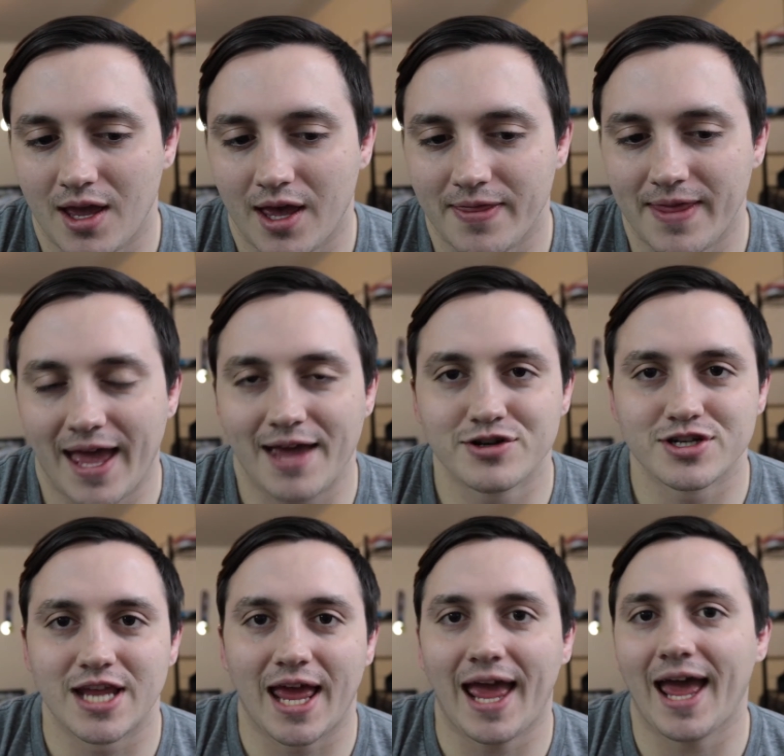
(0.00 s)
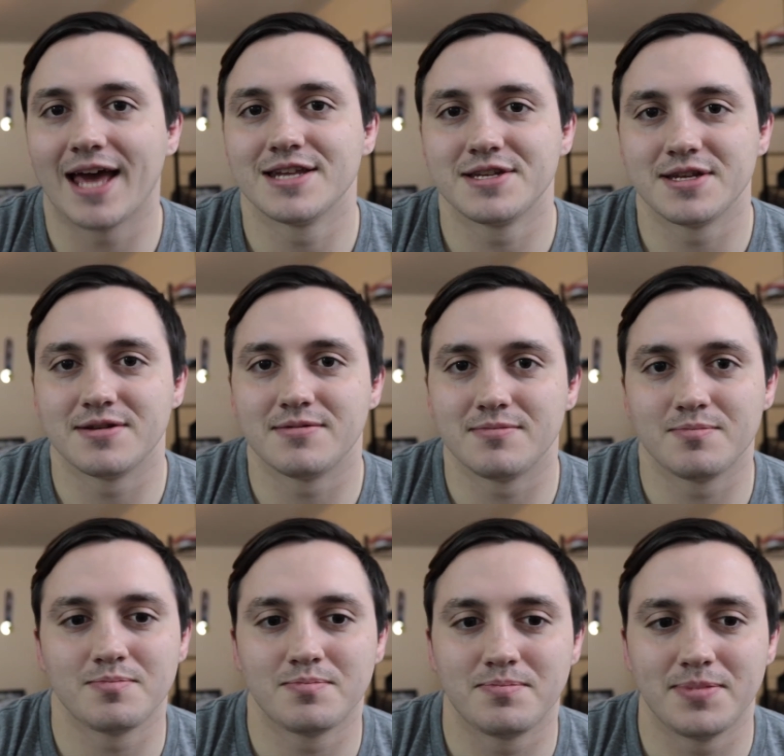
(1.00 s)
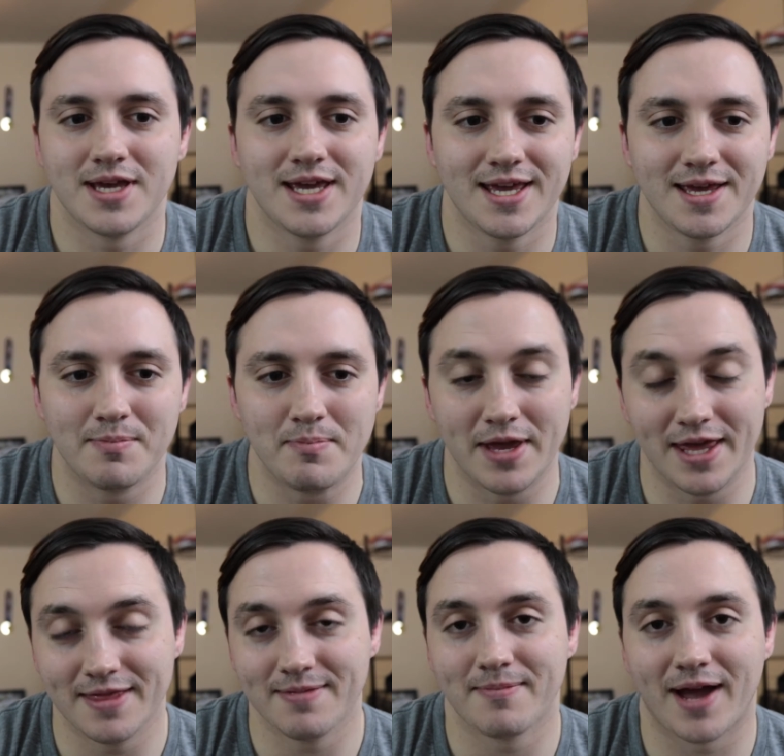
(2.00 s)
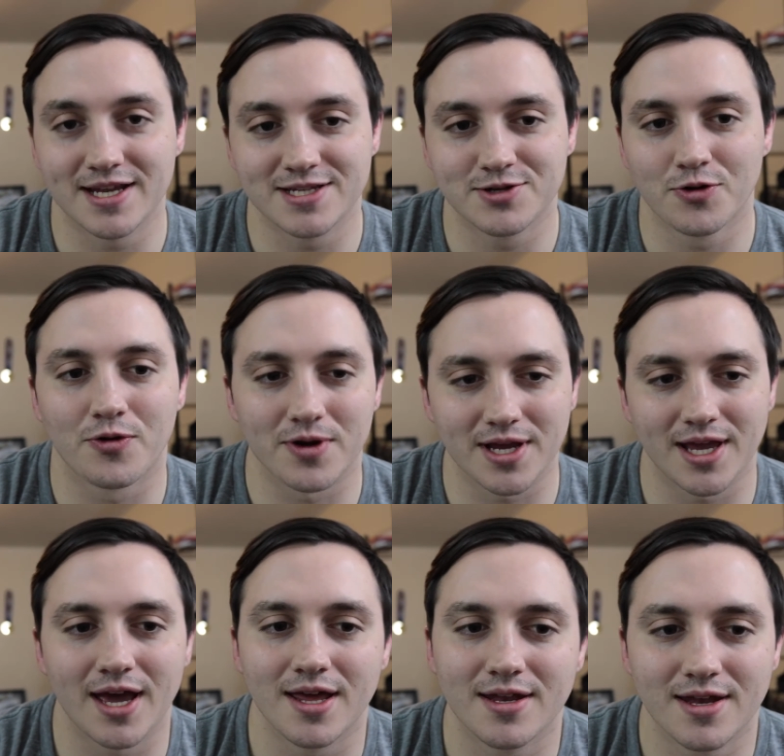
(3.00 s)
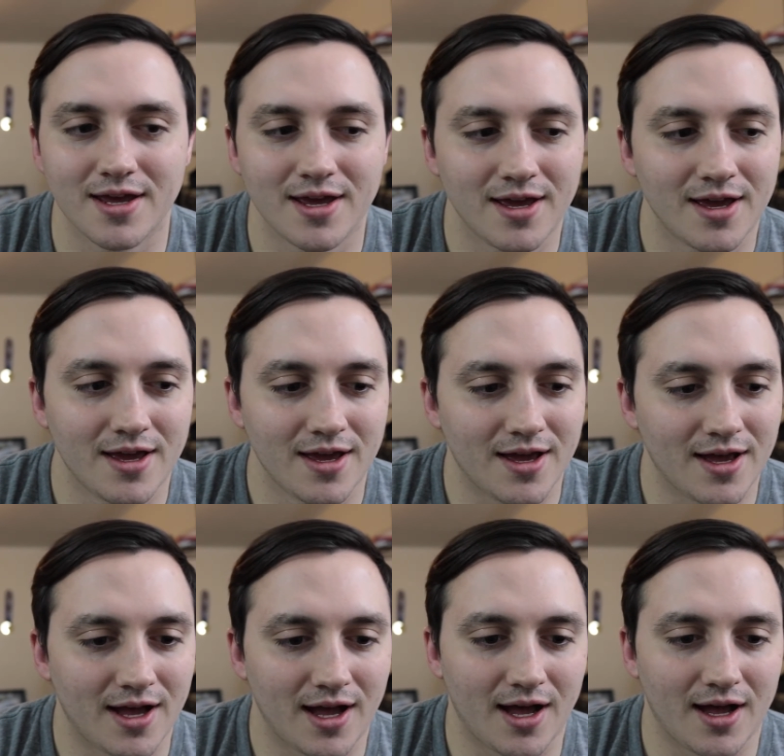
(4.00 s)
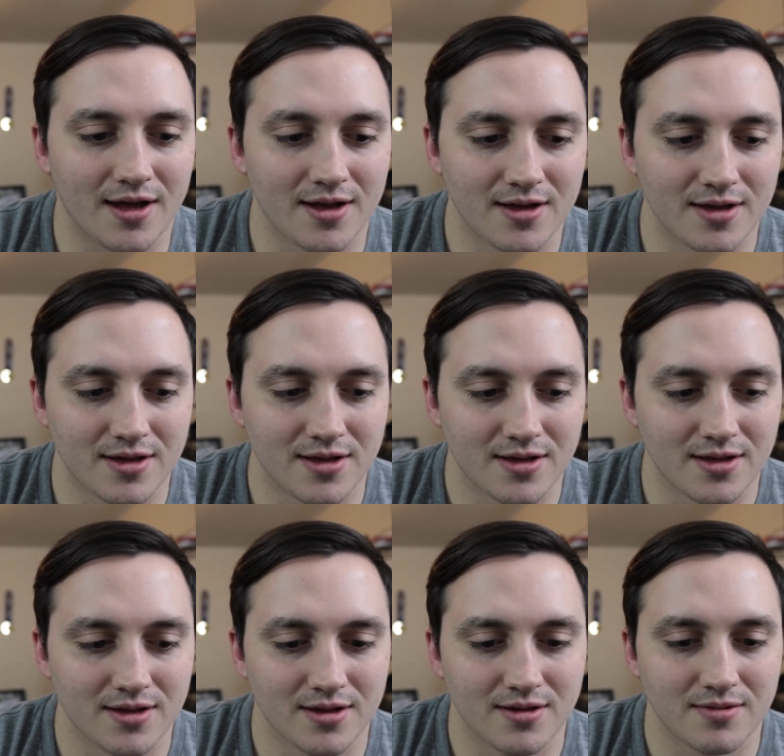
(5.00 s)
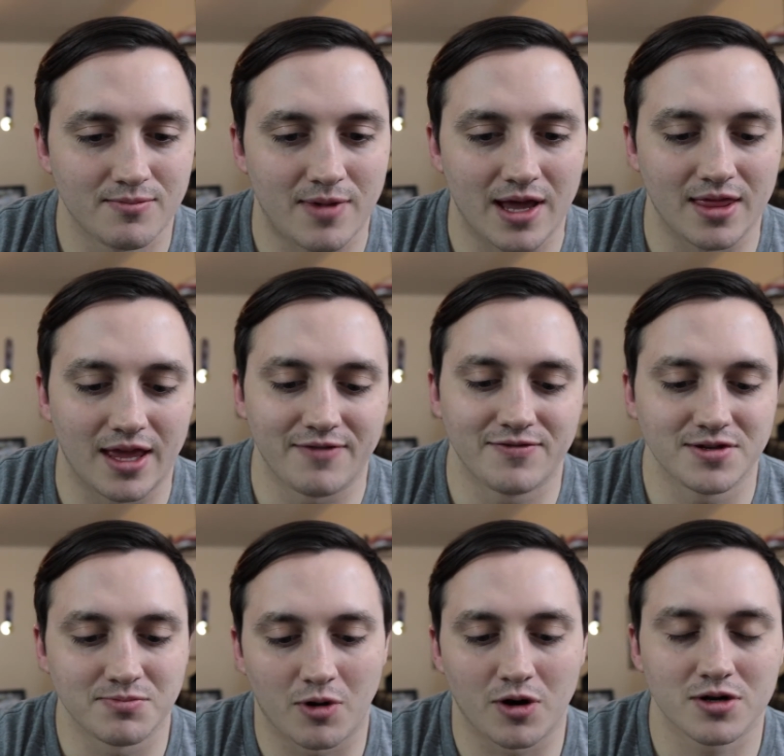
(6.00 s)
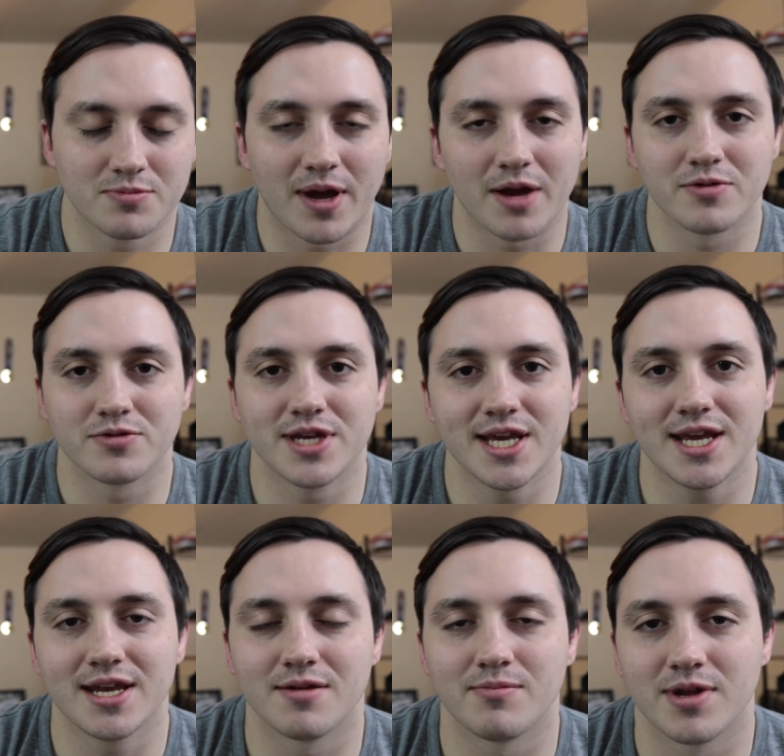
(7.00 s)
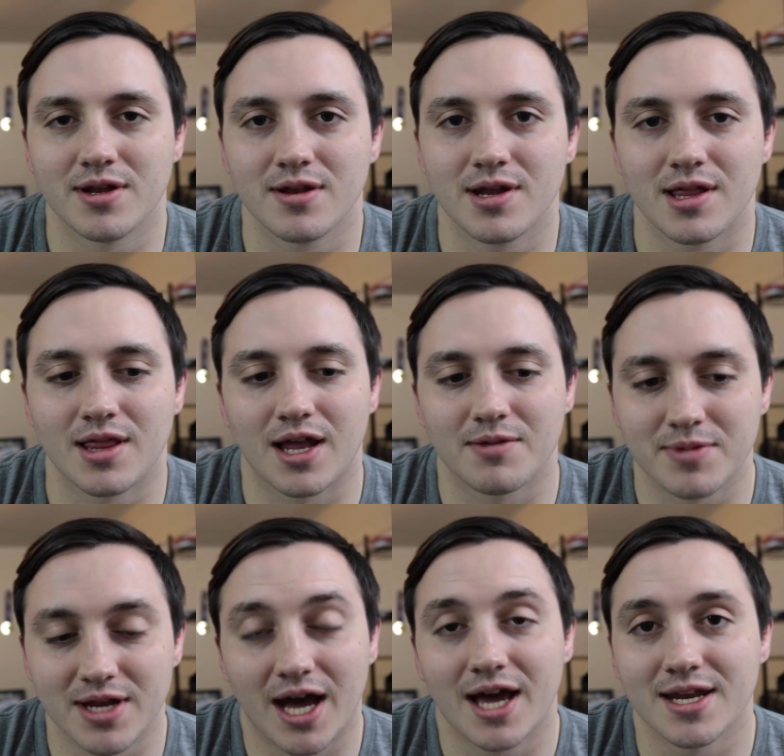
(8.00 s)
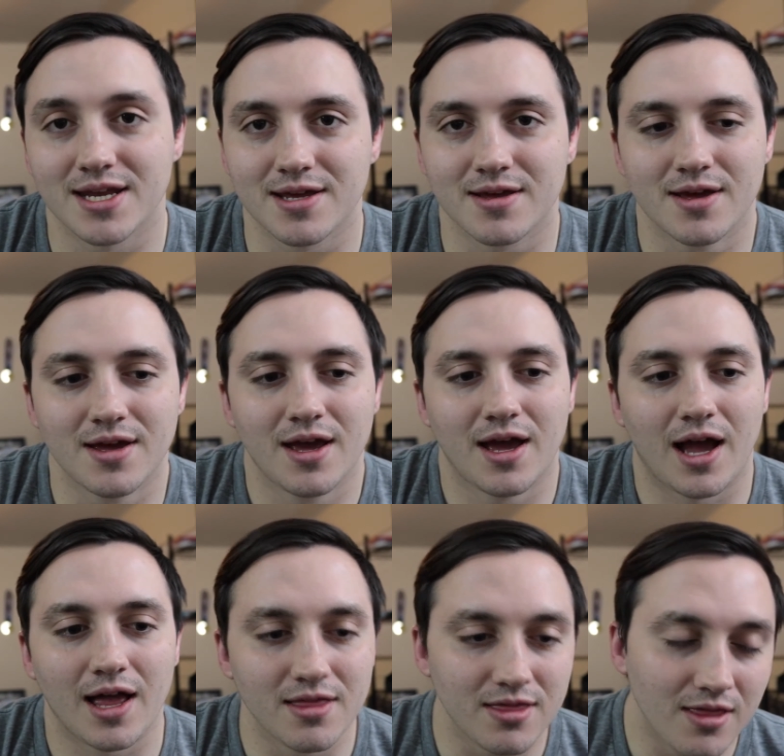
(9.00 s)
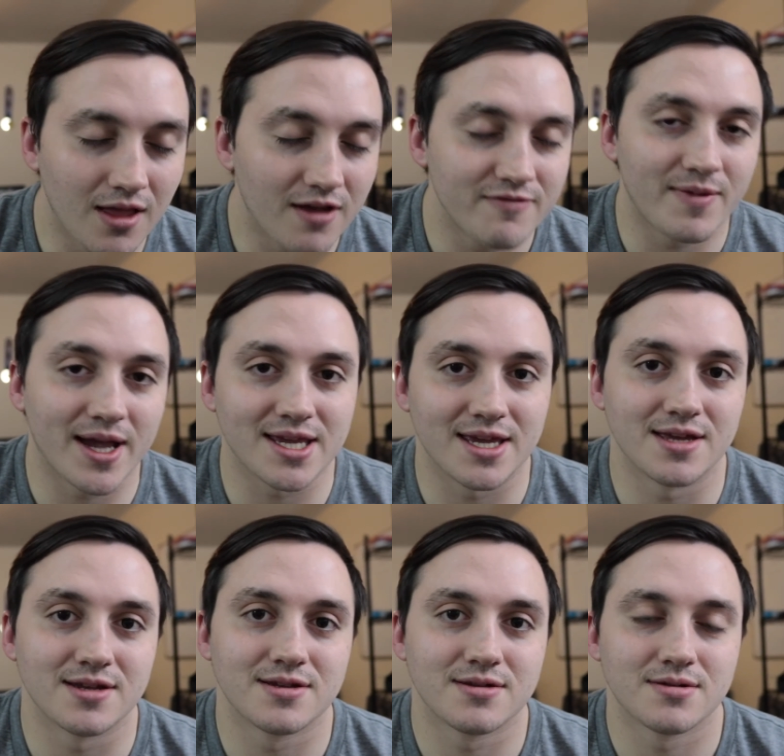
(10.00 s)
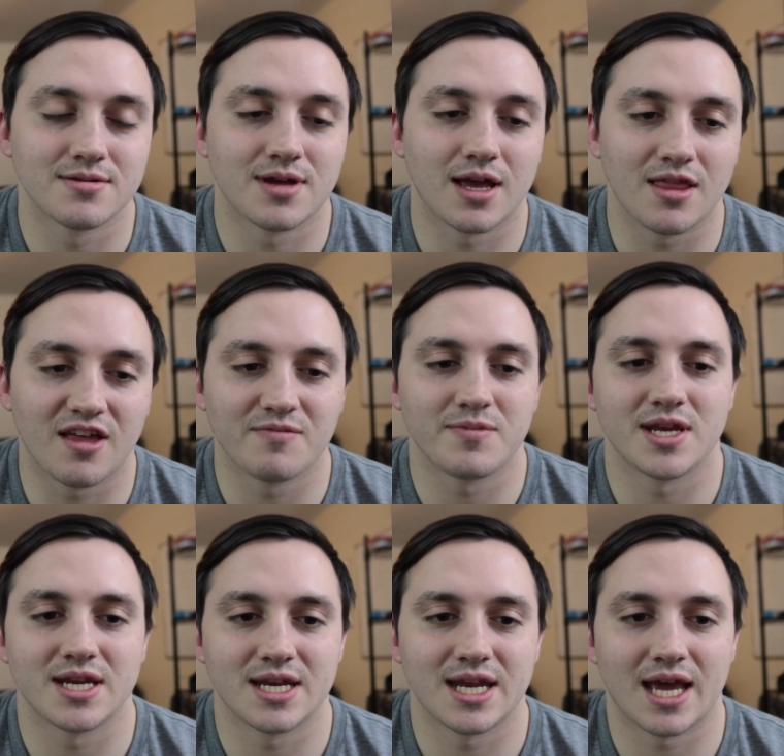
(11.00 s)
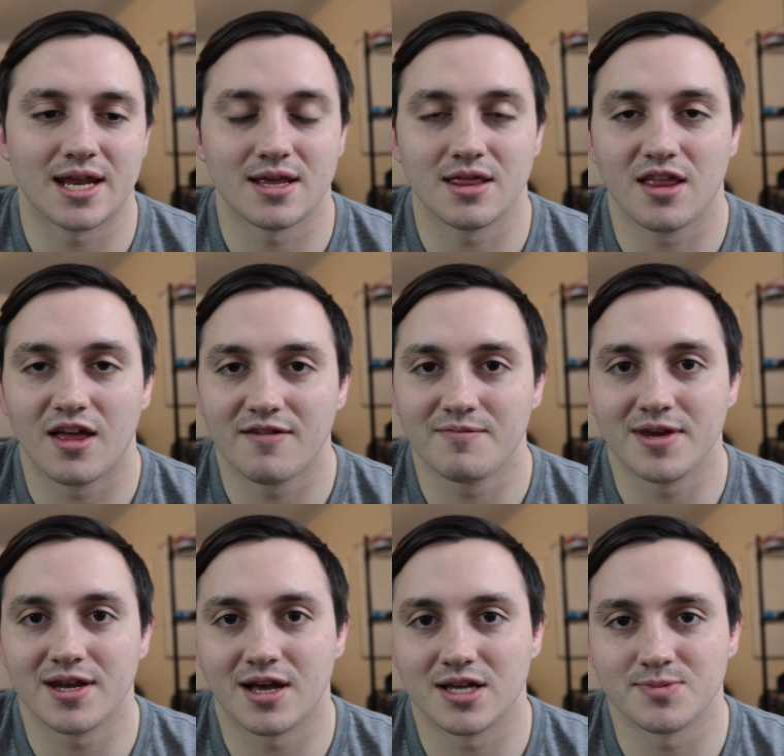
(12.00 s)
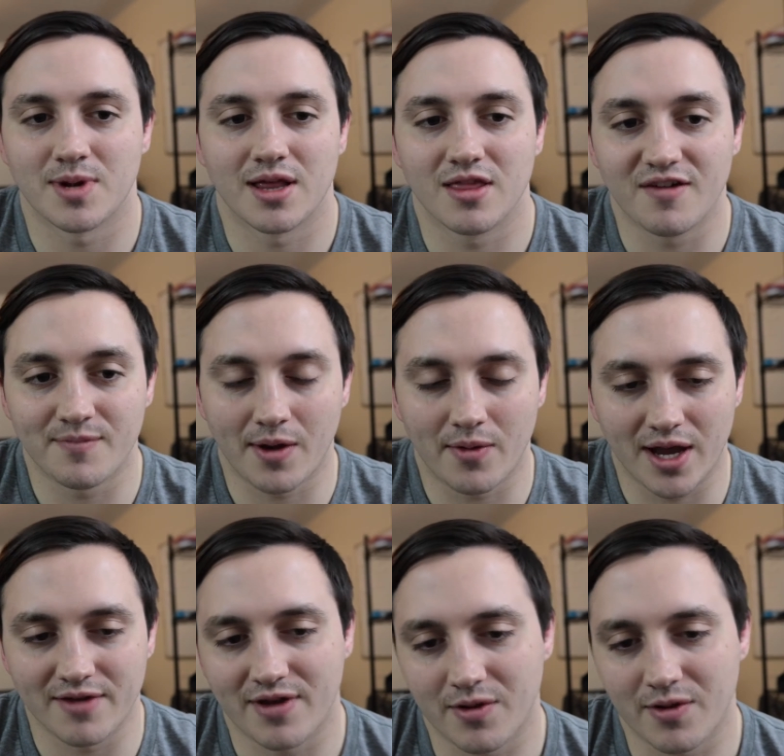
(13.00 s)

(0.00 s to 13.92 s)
And that just hasn't been my story yet. My life is marked by routine and a lot of monotony. I love my kids. I love being a dad. I love being a husband. I love my wife.